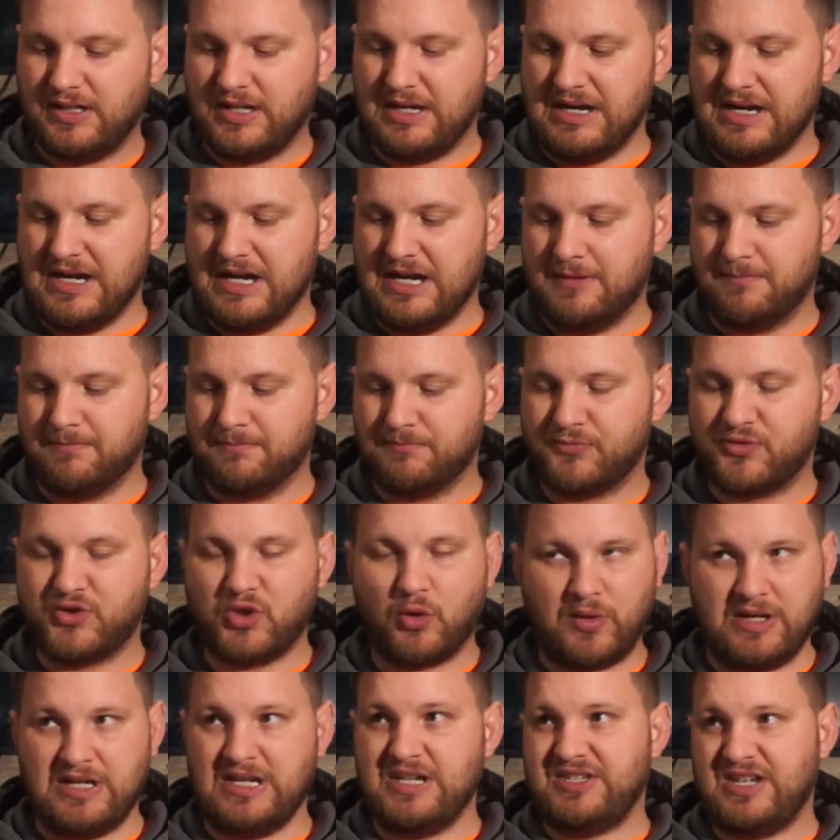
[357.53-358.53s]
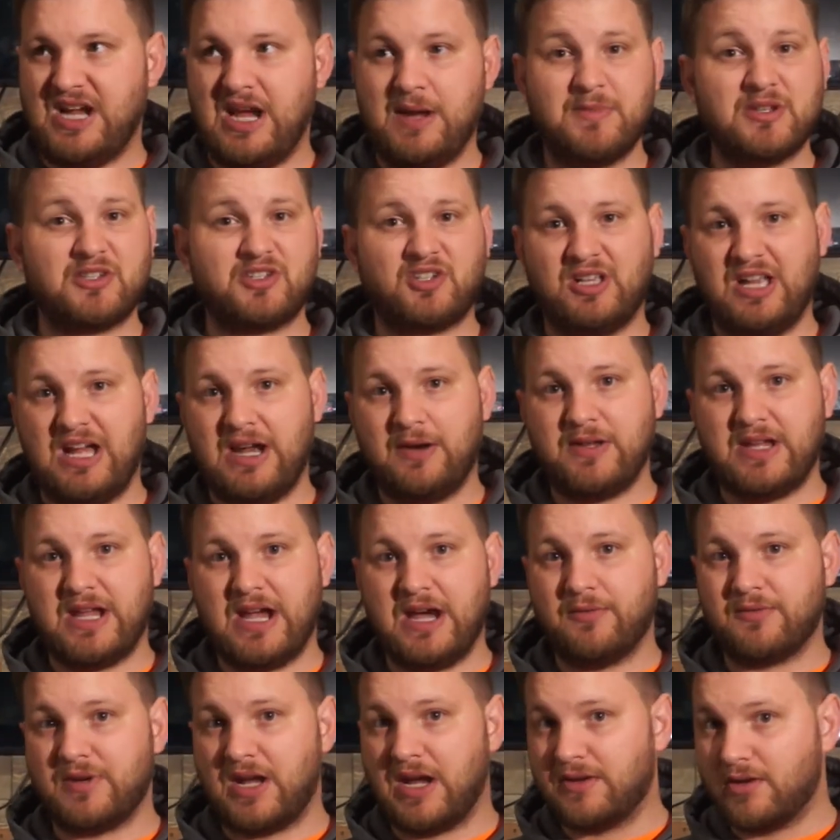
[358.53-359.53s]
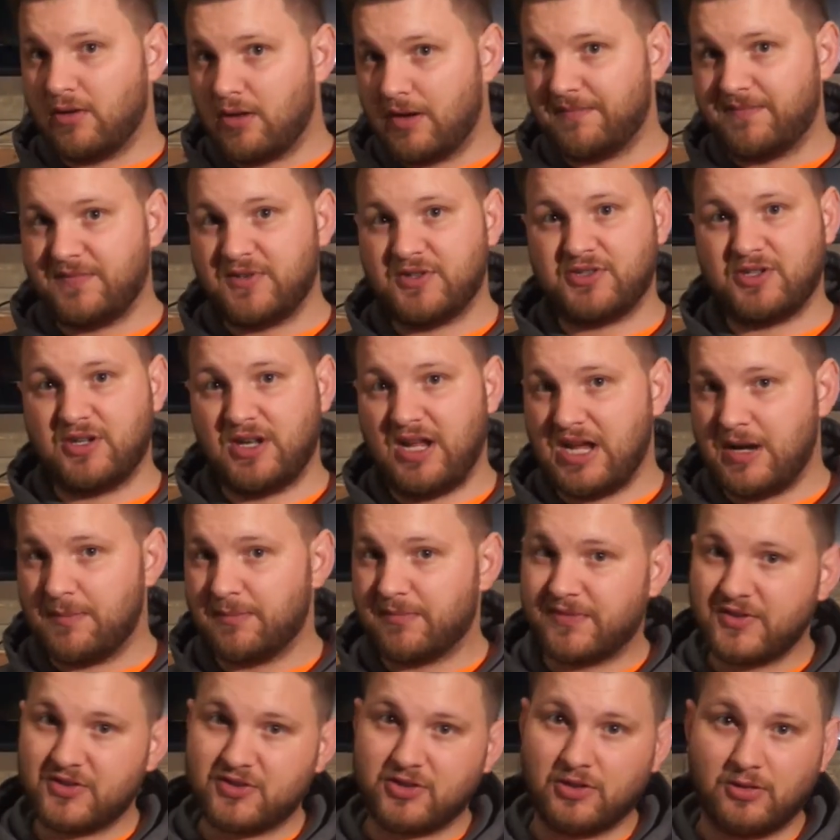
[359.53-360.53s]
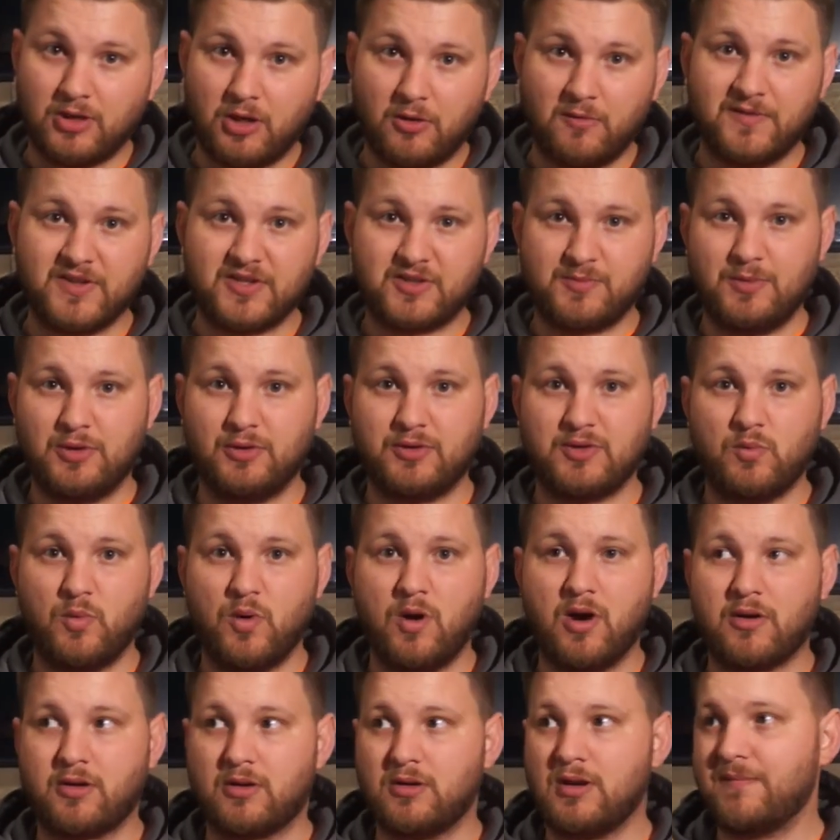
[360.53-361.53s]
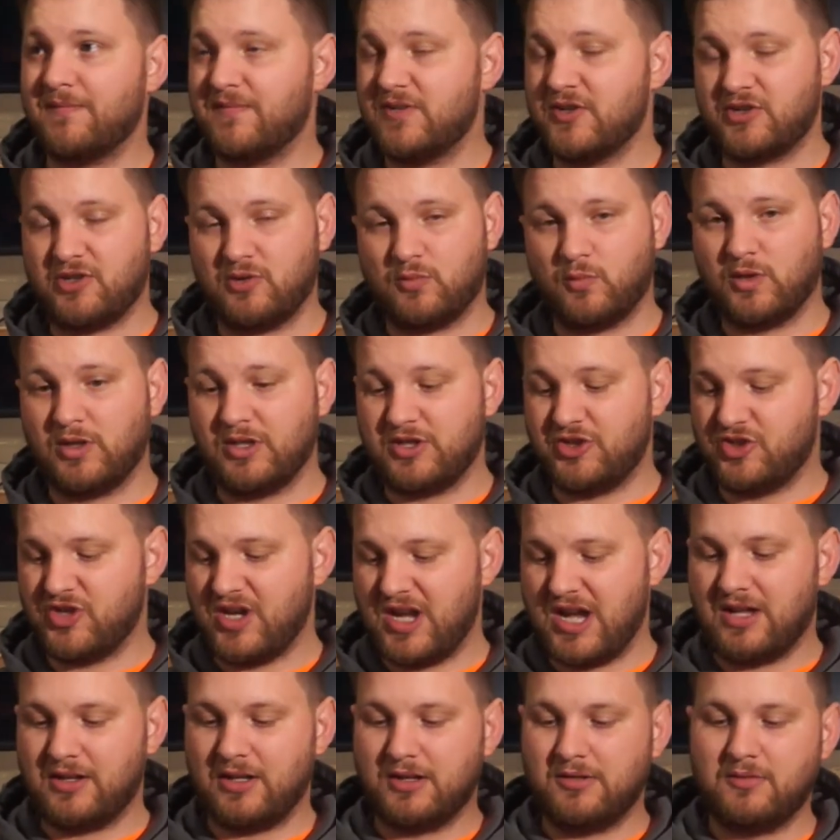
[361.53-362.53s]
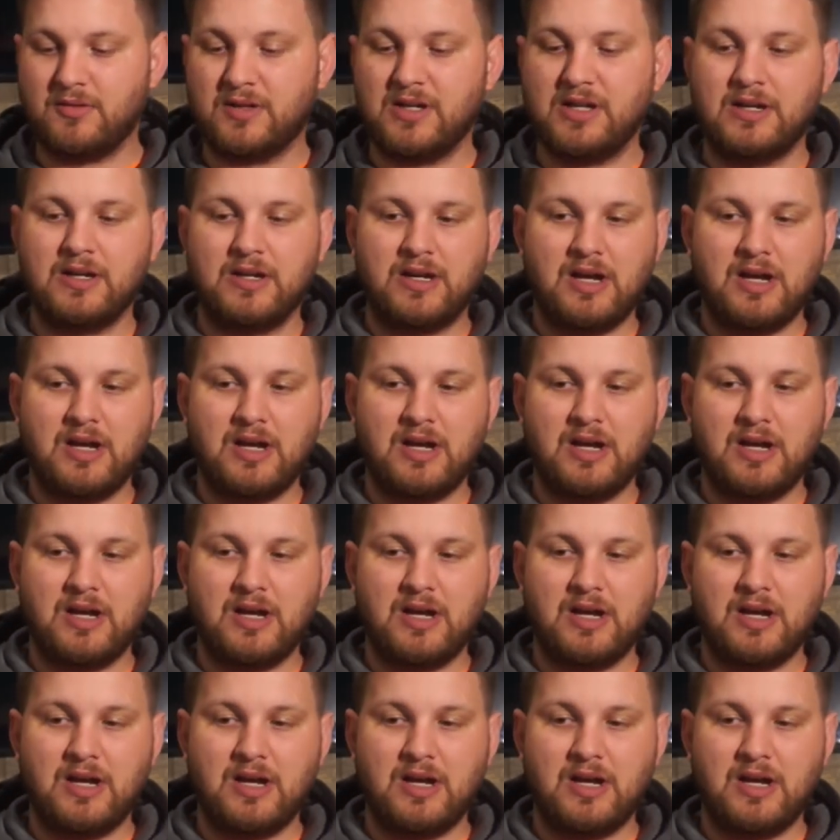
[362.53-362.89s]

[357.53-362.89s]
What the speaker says: So anytime it's cloudy out, and I know I'm fishing low visibility water, I'm fishing really shallow,